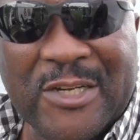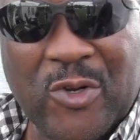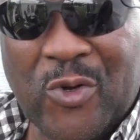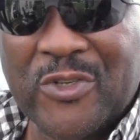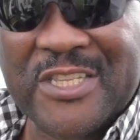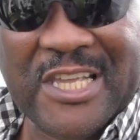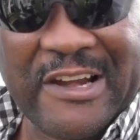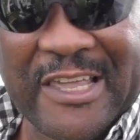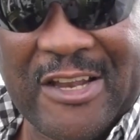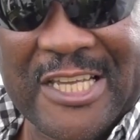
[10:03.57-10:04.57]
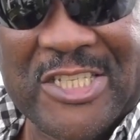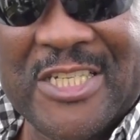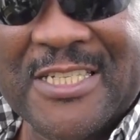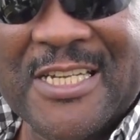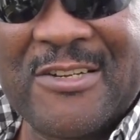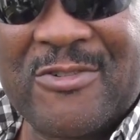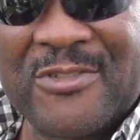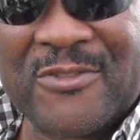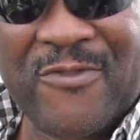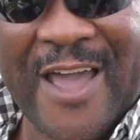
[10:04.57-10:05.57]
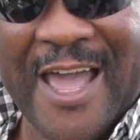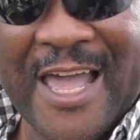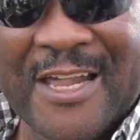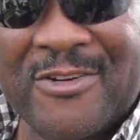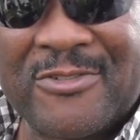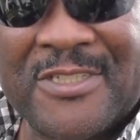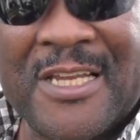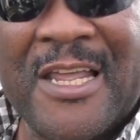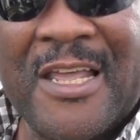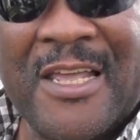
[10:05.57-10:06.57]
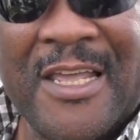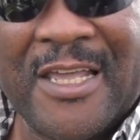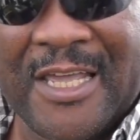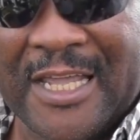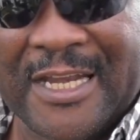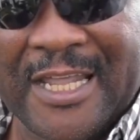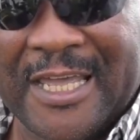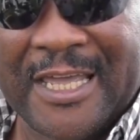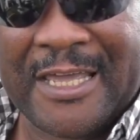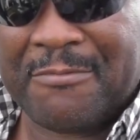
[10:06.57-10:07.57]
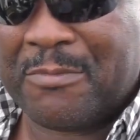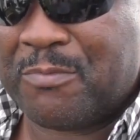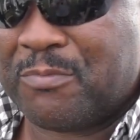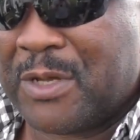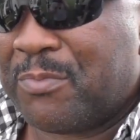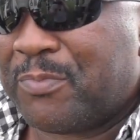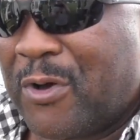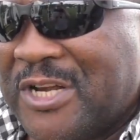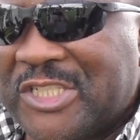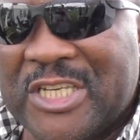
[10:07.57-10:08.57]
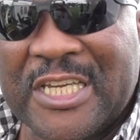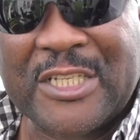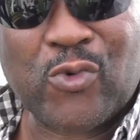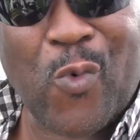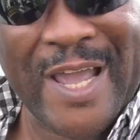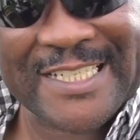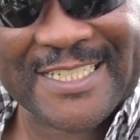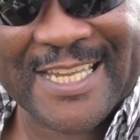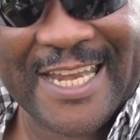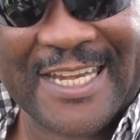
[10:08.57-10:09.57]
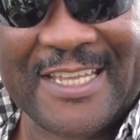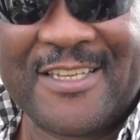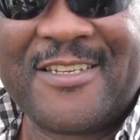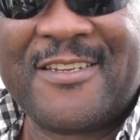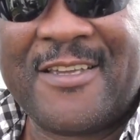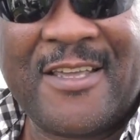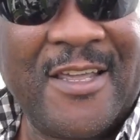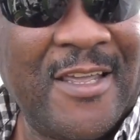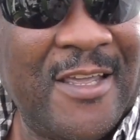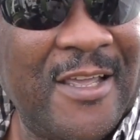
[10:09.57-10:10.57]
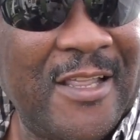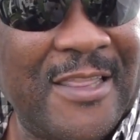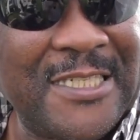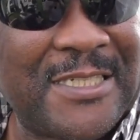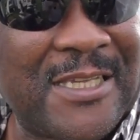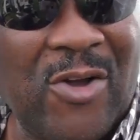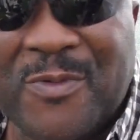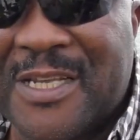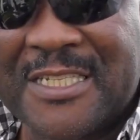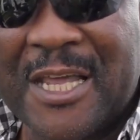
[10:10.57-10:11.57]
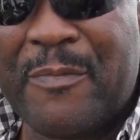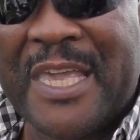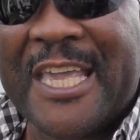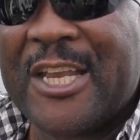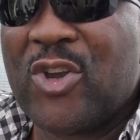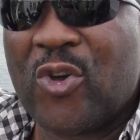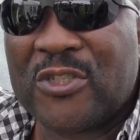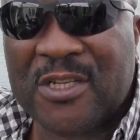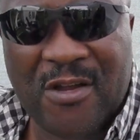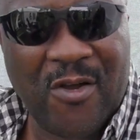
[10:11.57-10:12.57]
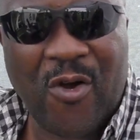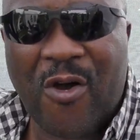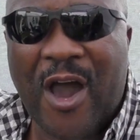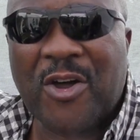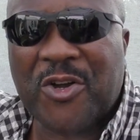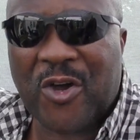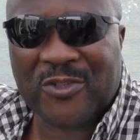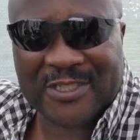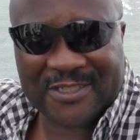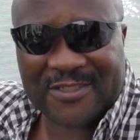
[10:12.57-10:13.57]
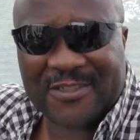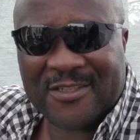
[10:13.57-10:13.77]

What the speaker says: include the regular chisels, files, and polishing is wet sanding. These sculptures can be indoors or outdoors.